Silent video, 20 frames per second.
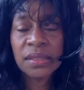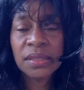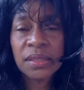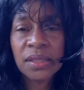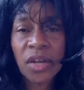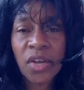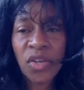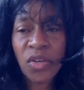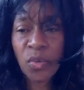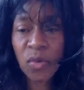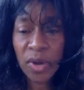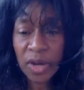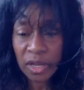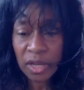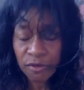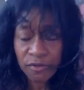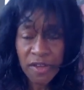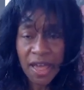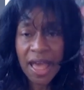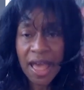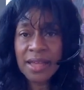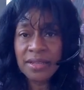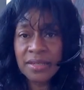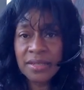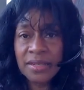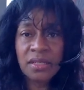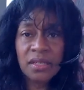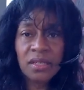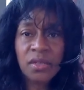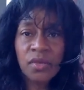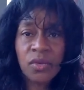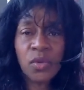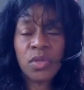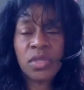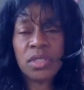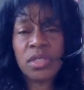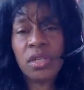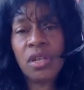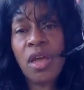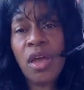Are you running fast or
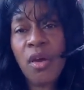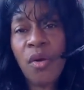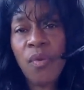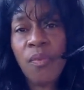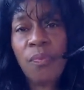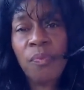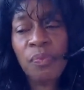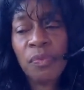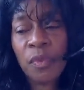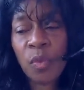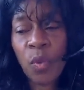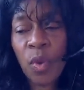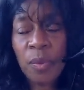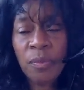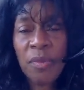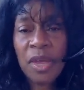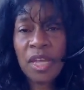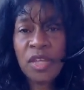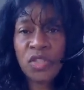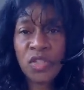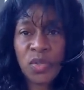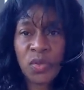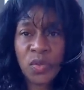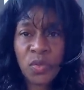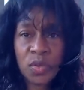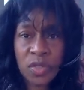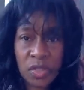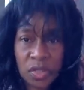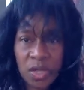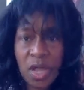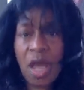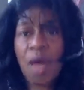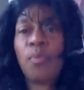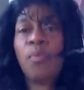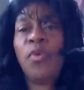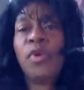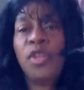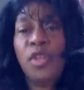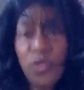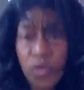slow? What makes you stop?
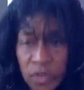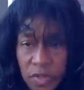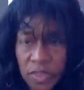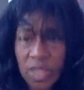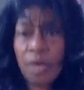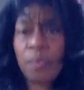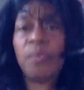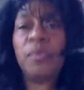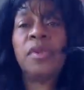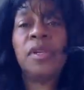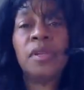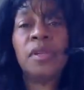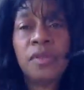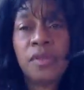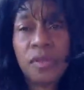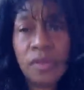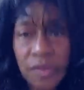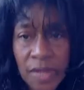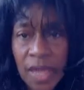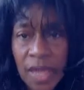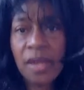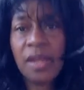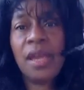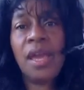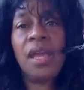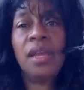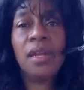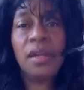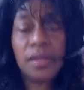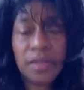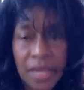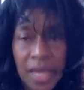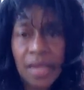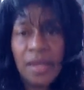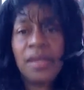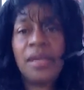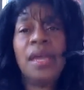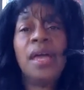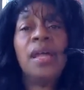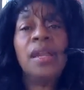When do you skip and say it again and say
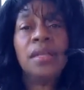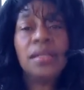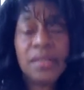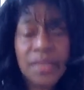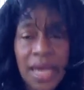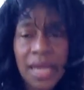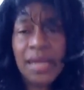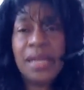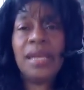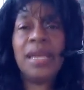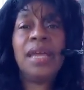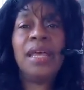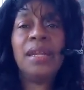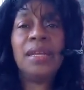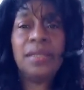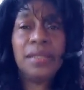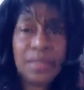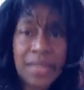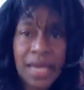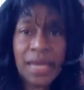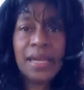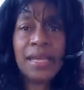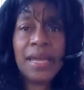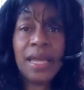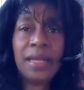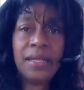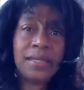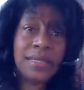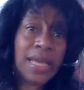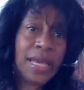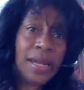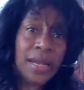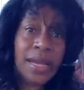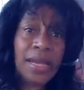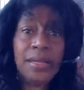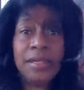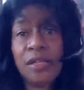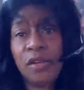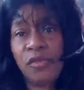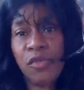it again and say it again and say it again, say it
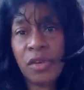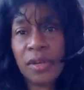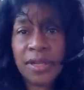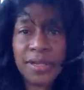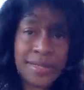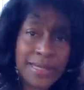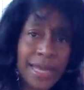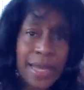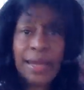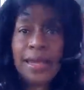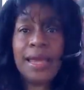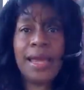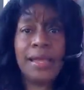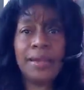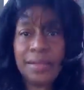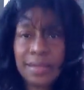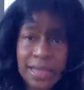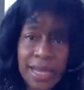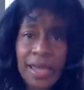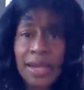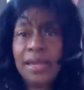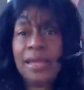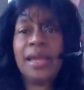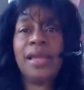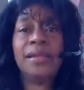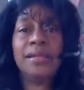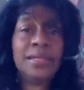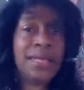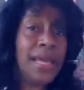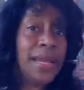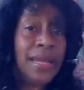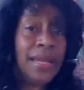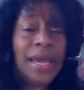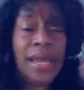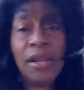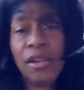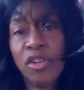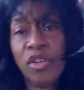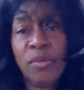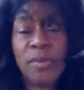again differently, say it again, say it again, say it
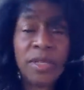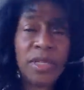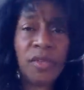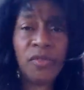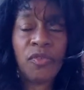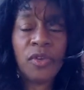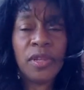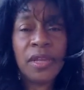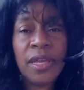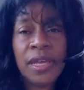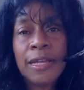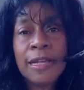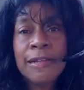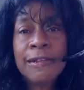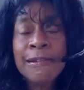again a little bit differently?